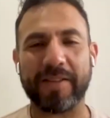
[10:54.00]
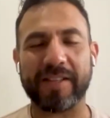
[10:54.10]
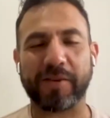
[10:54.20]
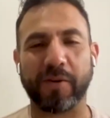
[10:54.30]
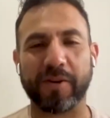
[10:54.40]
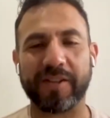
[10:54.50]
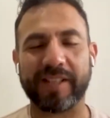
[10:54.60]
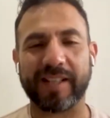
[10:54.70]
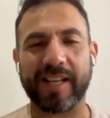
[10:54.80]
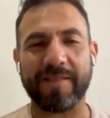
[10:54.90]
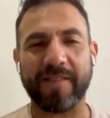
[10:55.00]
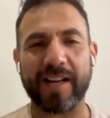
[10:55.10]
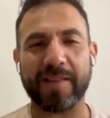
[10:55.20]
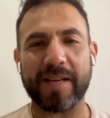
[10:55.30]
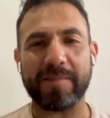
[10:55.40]
me about this course and he
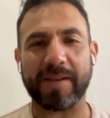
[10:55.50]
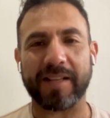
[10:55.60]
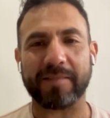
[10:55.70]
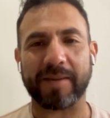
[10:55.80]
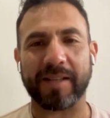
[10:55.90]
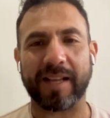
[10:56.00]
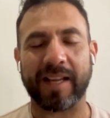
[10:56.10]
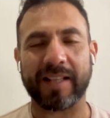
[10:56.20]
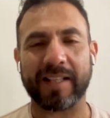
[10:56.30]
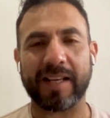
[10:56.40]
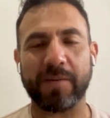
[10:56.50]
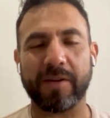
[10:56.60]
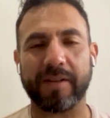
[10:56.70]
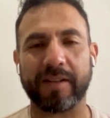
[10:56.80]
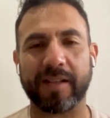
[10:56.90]
invited me, but and he
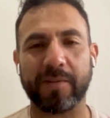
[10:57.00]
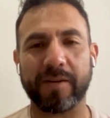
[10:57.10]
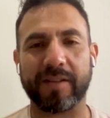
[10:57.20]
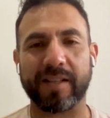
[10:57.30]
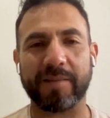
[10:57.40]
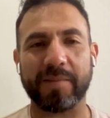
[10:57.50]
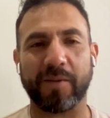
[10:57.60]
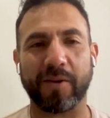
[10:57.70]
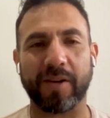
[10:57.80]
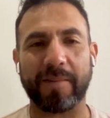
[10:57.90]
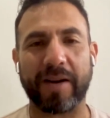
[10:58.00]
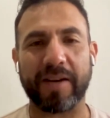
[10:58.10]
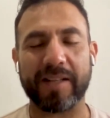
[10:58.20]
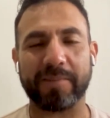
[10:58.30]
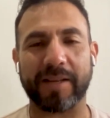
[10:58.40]
would tell me more
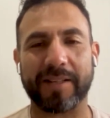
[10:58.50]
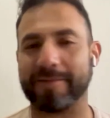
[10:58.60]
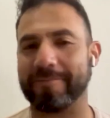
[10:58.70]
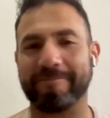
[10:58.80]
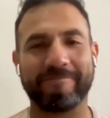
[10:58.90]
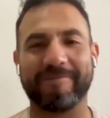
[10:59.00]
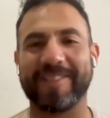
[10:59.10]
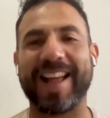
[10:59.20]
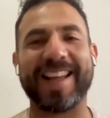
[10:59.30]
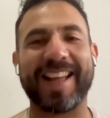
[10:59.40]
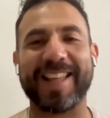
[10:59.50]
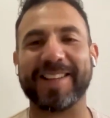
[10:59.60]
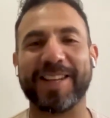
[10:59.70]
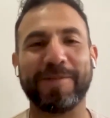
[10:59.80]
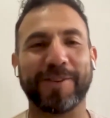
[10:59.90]
about it, but
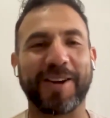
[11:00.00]
he